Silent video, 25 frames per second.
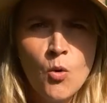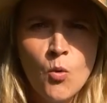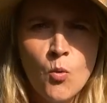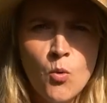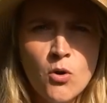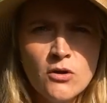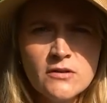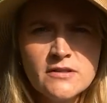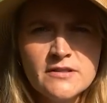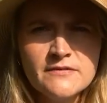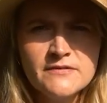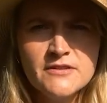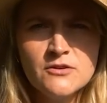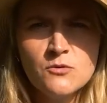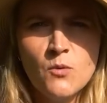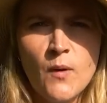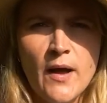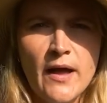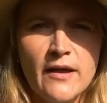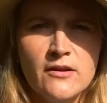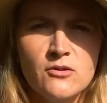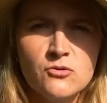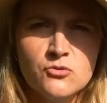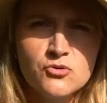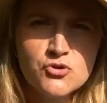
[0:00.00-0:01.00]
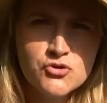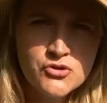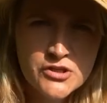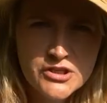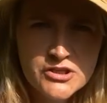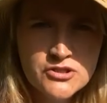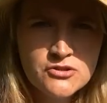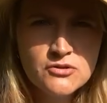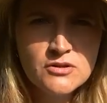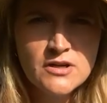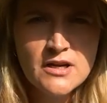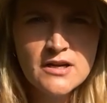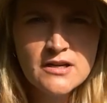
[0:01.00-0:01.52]
What if the way you
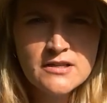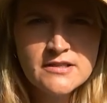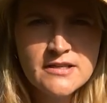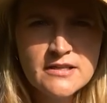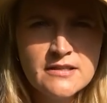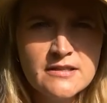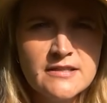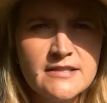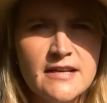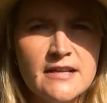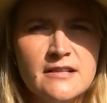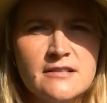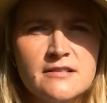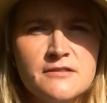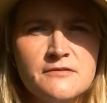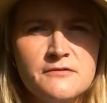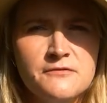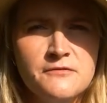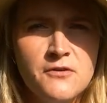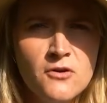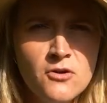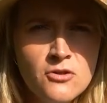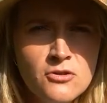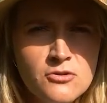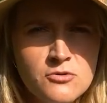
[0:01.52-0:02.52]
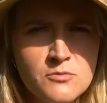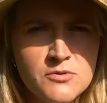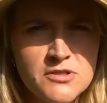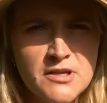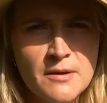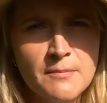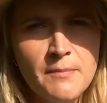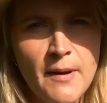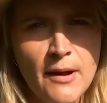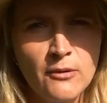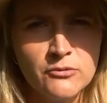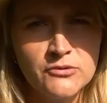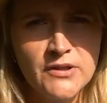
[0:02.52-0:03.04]
treat your garden tells
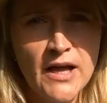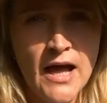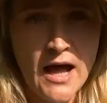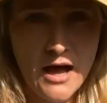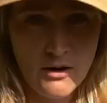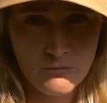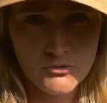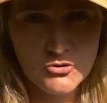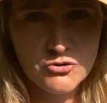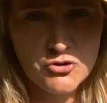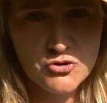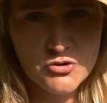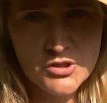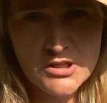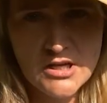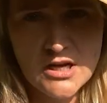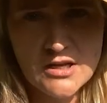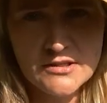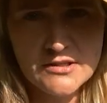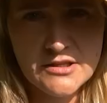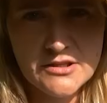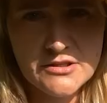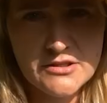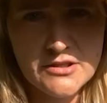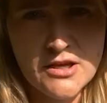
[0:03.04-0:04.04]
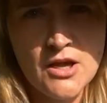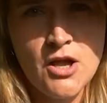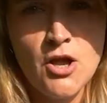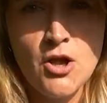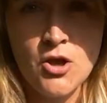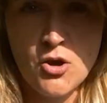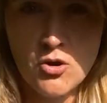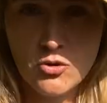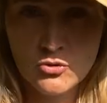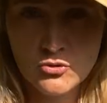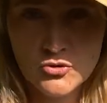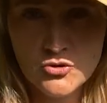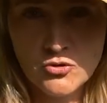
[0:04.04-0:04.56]
volumes about how you treat others,
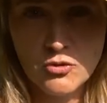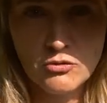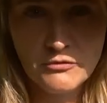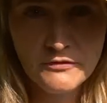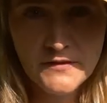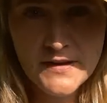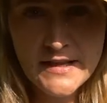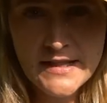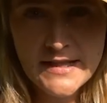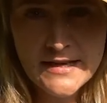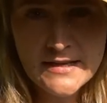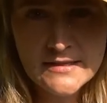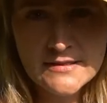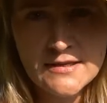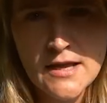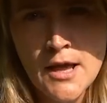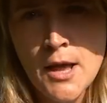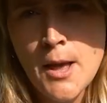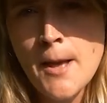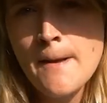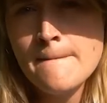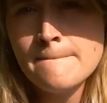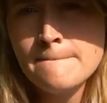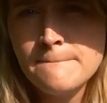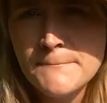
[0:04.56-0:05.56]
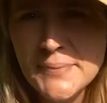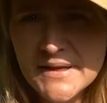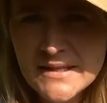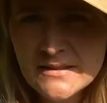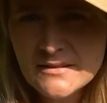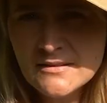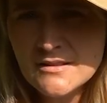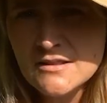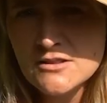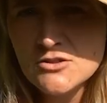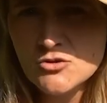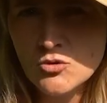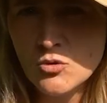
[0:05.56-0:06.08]
control feelings,
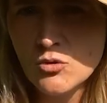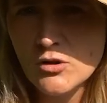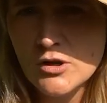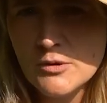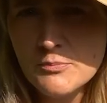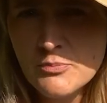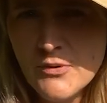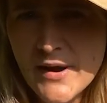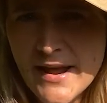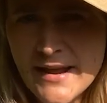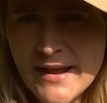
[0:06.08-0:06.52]
build a stronger